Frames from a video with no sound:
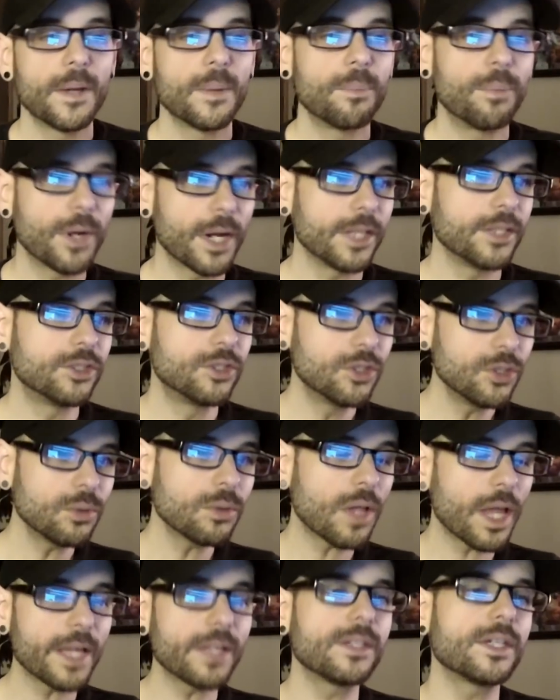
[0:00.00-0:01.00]
But I do
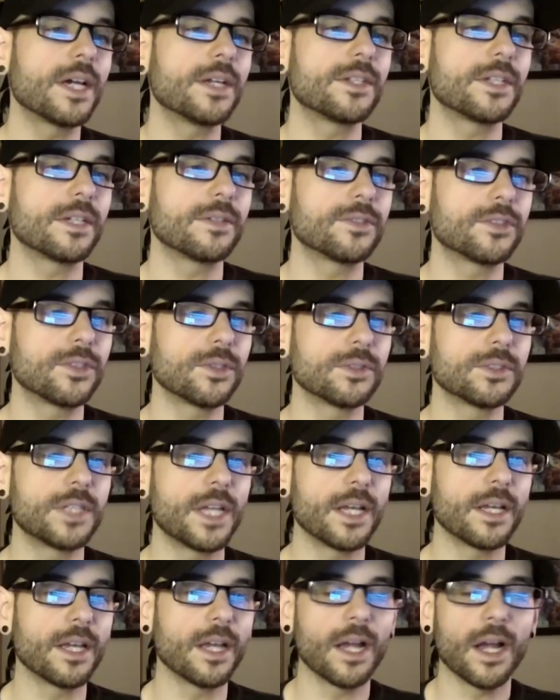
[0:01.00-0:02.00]
like the idea of still
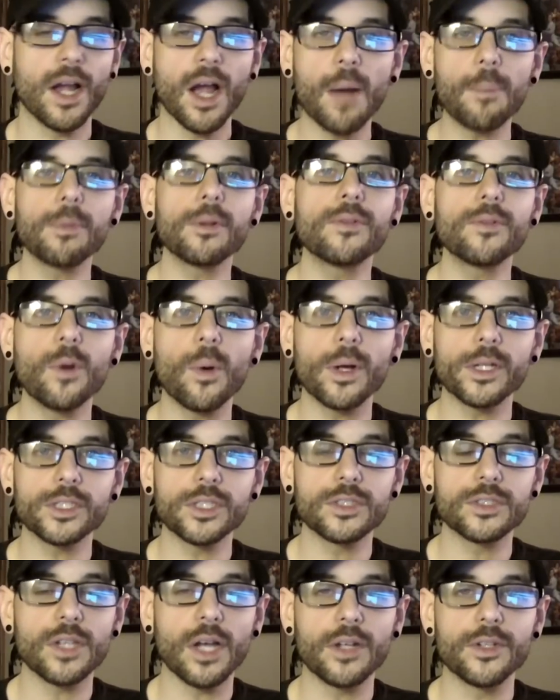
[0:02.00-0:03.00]
taking a couple of
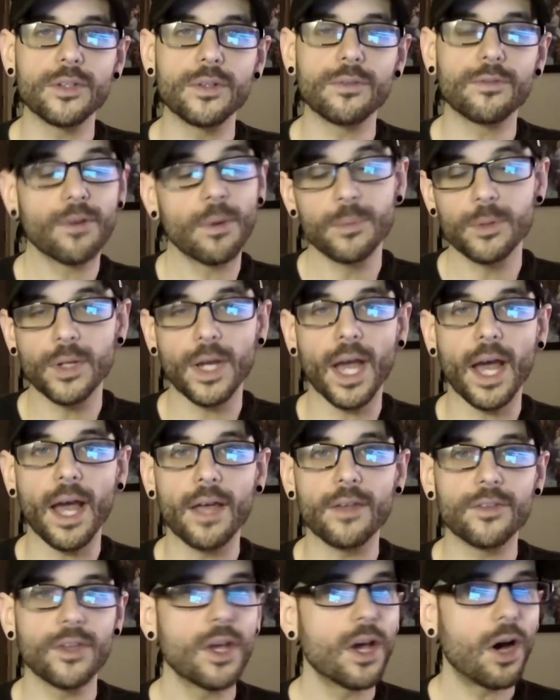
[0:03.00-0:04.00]
questions on you from you
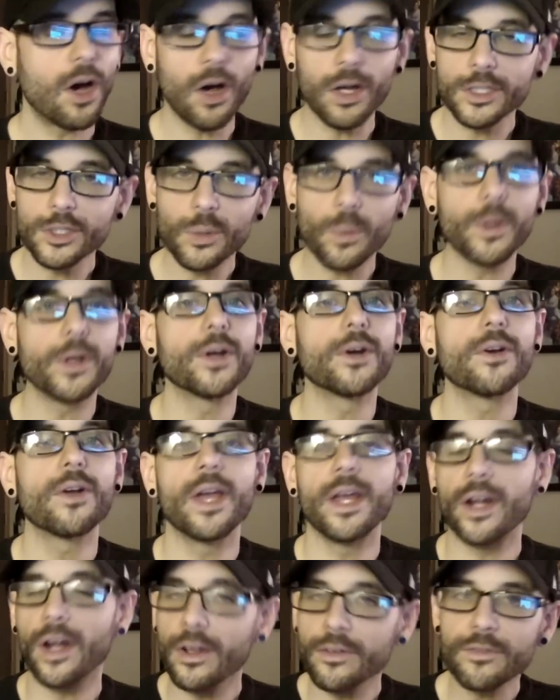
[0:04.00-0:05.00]
guys on Twitter
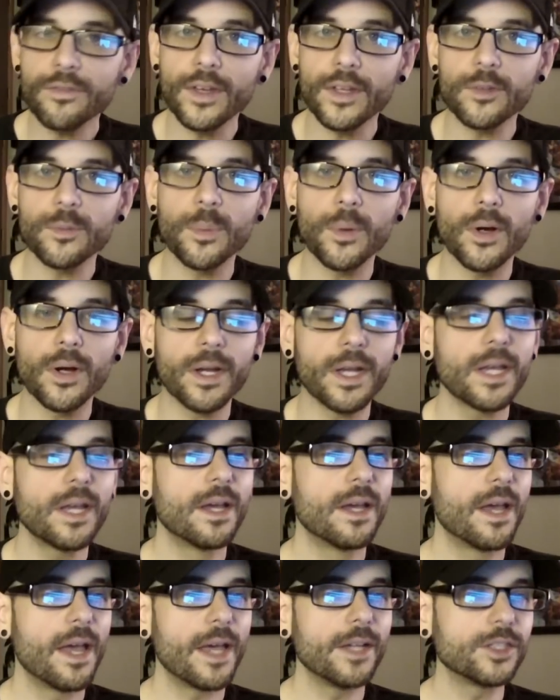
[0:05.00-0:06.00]
and on Facebook
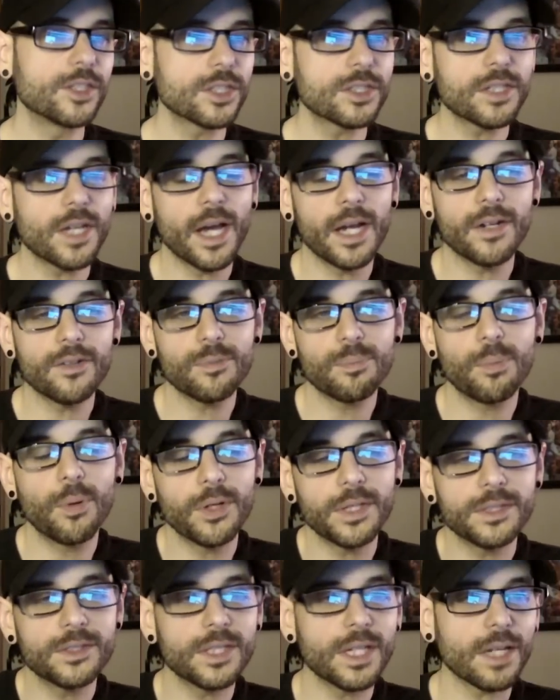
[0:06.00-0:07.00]
and just kind of
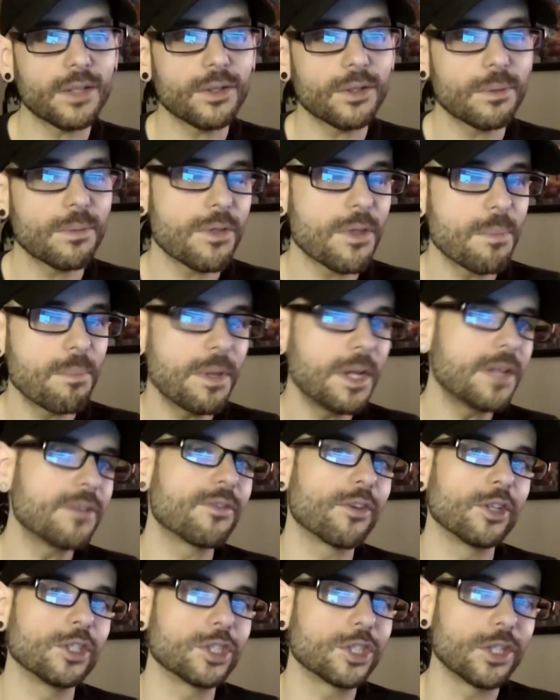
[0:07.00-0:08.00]
putting together the mini
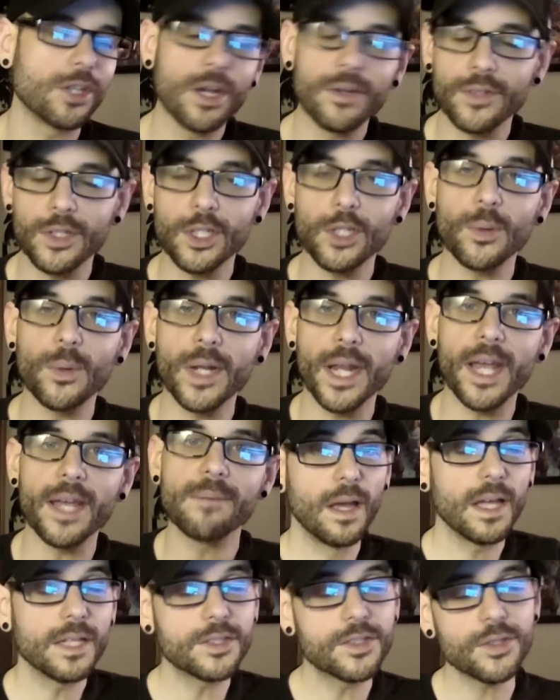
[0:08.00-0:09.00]
version of a Q and A.
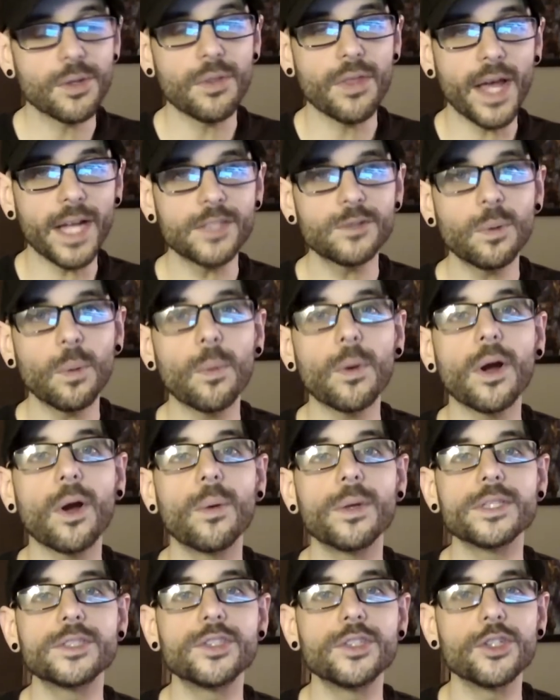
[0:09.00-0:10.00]
And so that's what we're
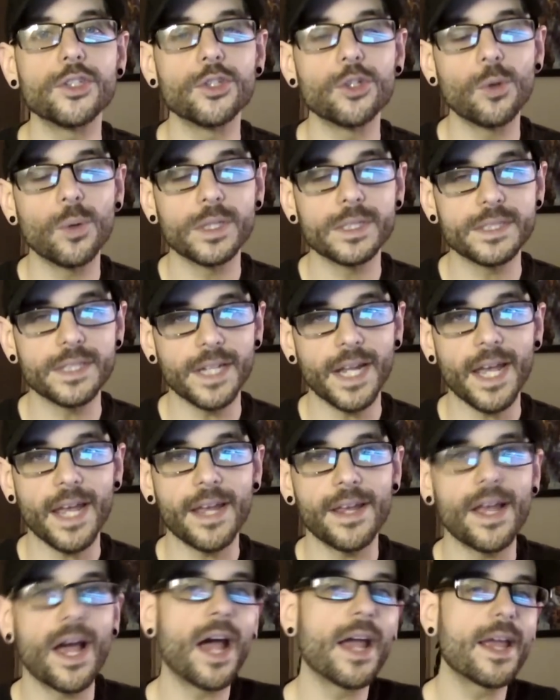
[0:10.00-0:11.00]
going to do
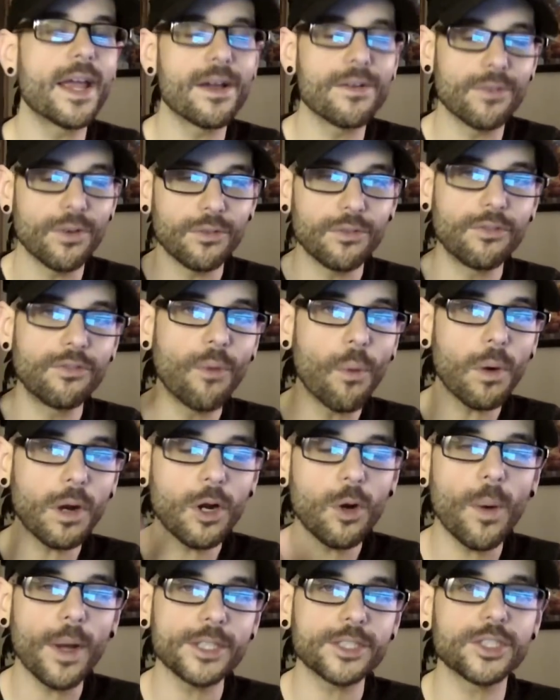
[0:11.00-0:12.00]
today. I have four
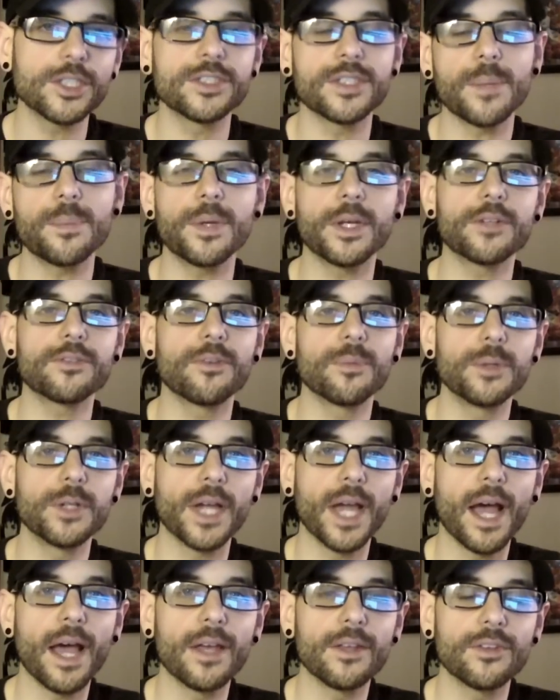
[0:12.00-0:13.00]
questions I picked from you
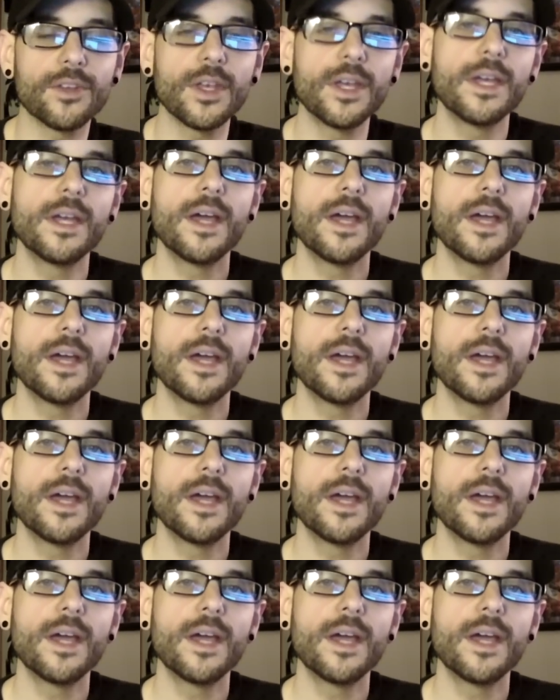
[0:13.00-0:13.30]
guys.